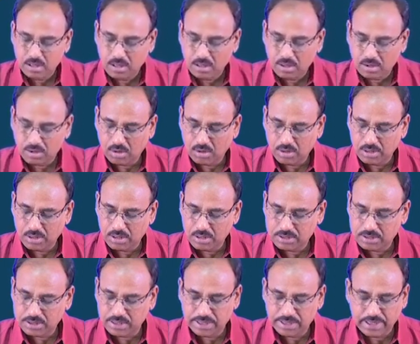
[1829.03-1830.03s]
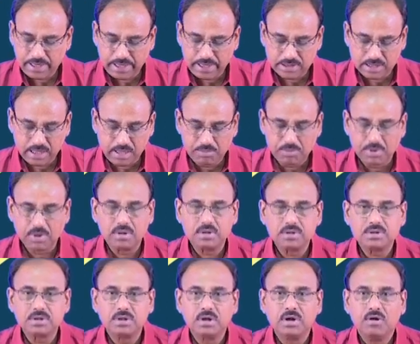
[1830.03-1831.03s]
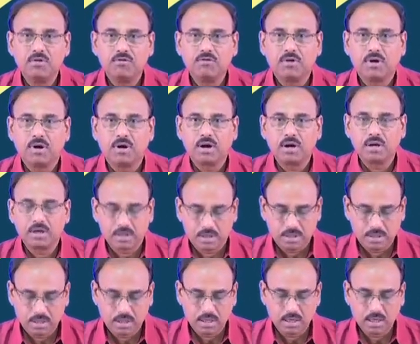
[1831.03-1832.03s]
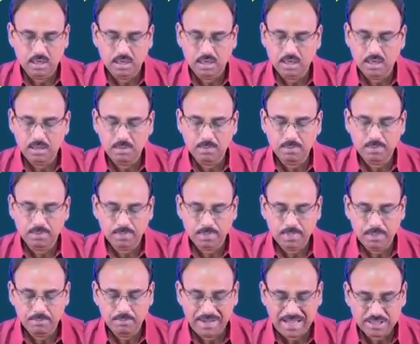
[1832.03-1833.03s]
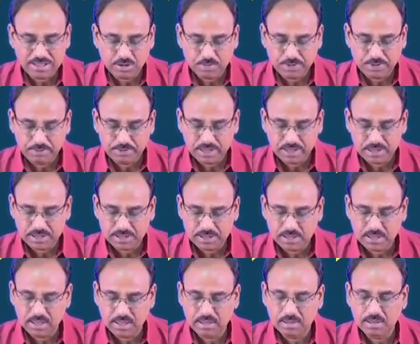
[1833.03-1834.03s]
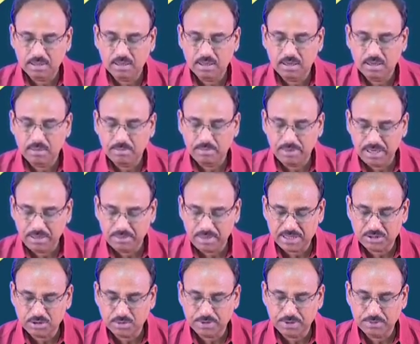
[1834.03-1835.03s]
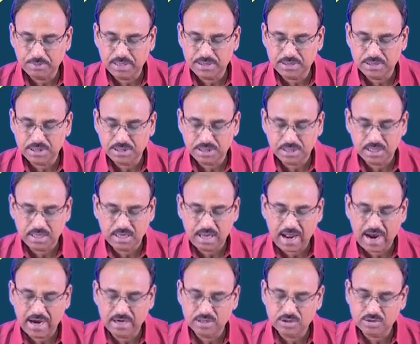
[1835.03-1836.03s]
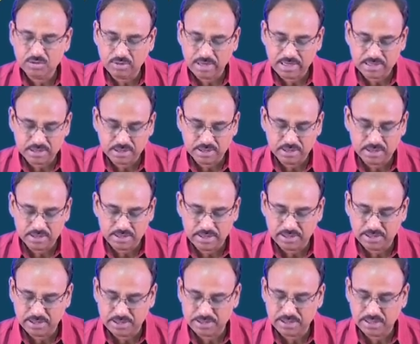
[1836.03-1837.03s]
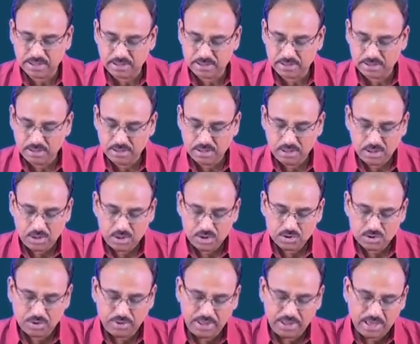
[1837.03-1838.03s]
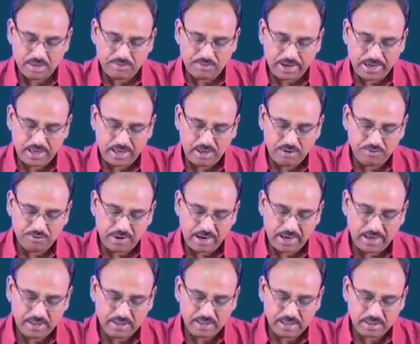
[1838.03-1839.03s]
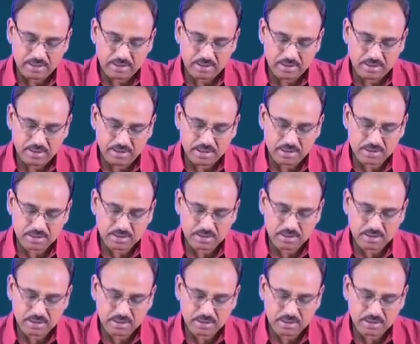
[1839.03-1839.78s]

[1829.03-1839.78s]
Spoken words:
on certain examples for batch optimization, mini batch optimization, and stochastic gradient descent. So, here you find that this